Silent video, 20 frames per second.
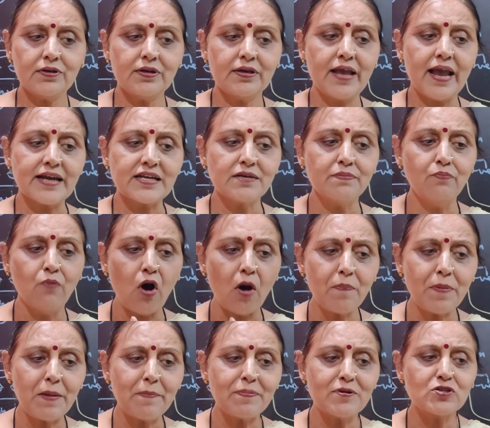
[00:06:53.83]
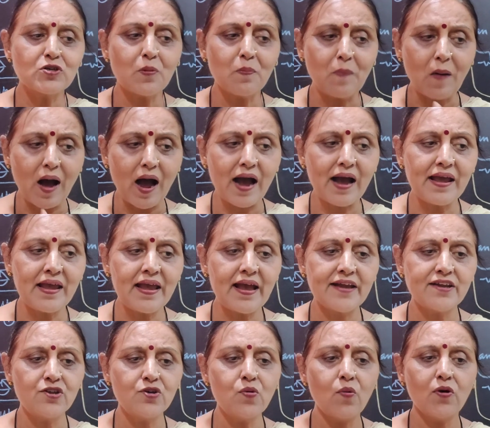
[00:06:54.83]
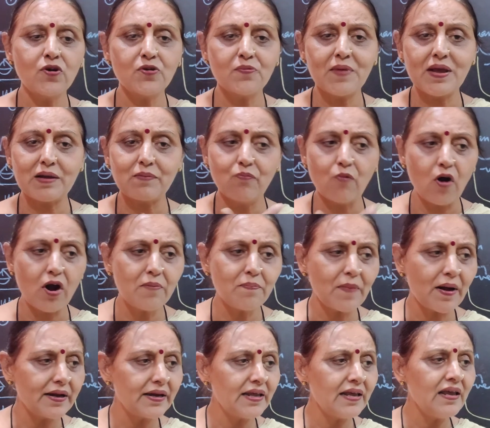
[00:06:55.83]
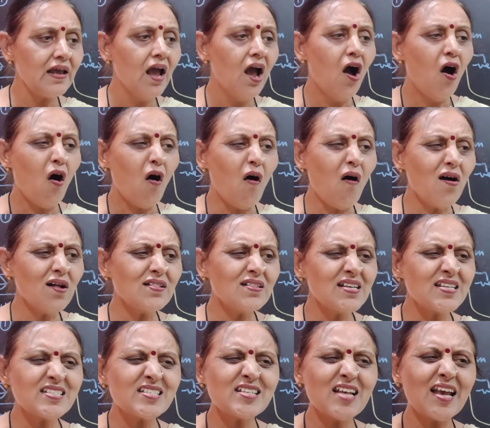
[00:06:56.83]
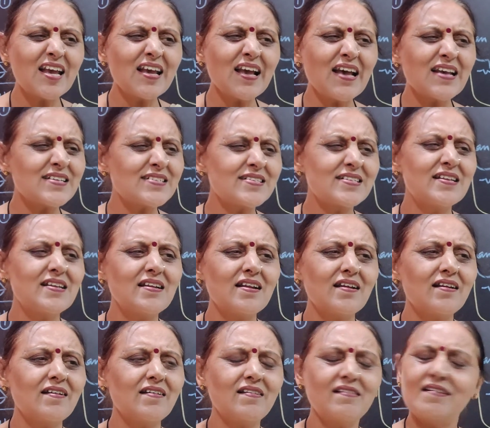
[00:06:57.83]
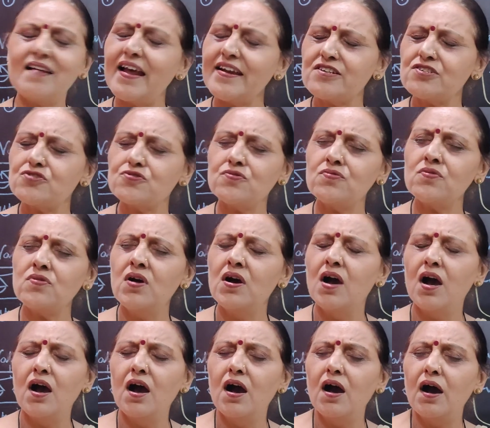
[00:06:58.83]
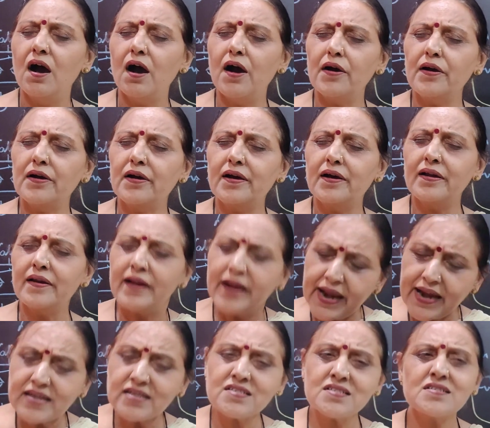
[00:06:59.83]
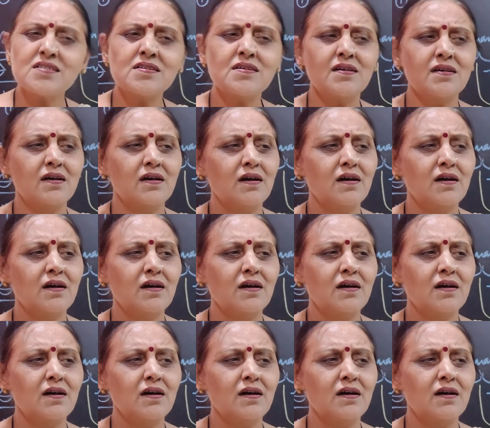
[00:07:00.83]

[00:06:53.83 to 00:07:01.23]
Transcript: get more people to buy and you want to make more money, all this thing has led to a great